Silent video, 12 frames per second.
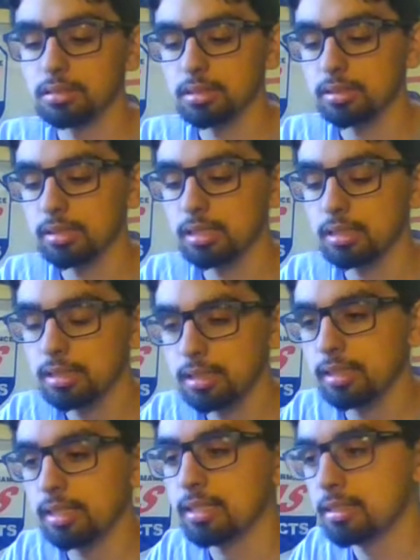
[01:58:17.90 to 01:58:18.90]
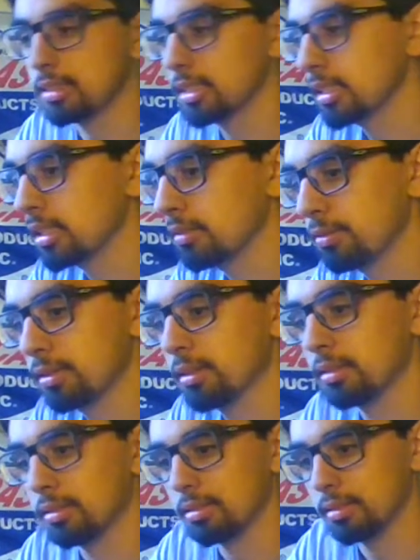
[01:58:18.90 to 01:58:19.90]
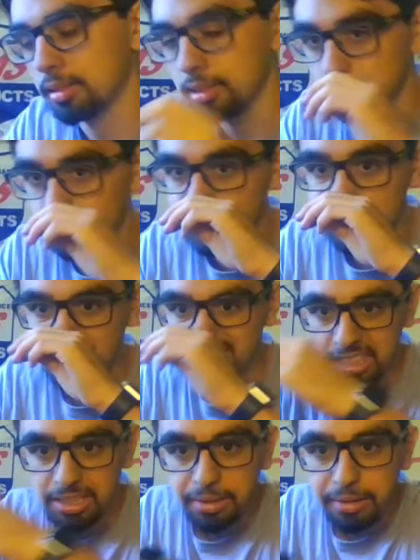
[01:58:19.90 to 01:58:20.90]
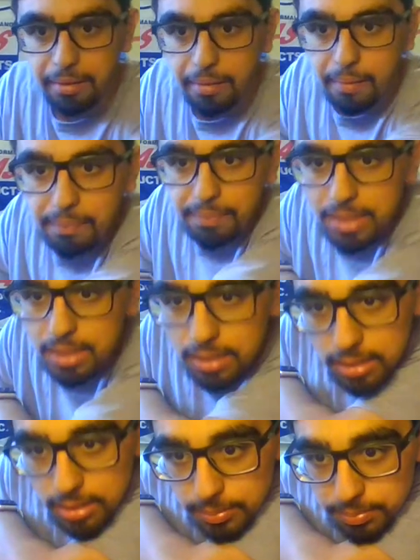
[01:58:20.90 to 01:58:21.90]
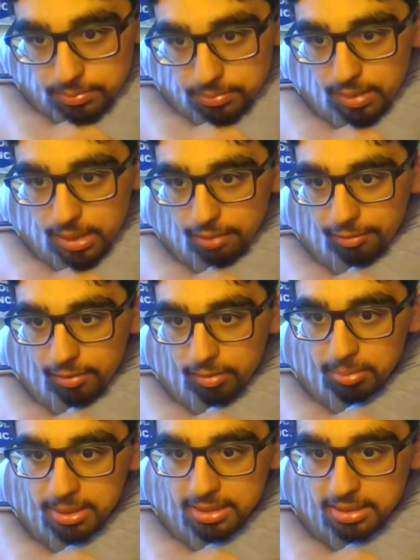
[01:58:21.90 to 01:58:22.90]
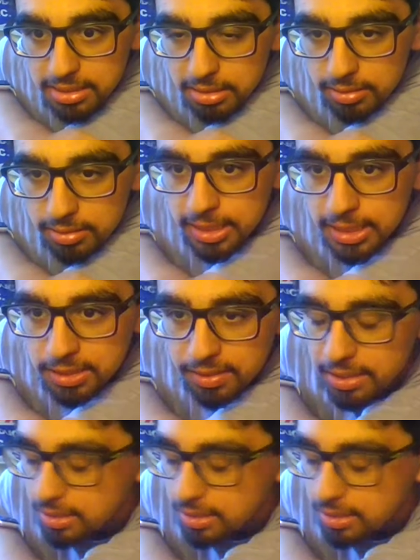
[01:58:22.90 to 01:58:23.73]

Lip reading: So I just need to let it sit here for a little bit. Have you ever been to Silver Raceway?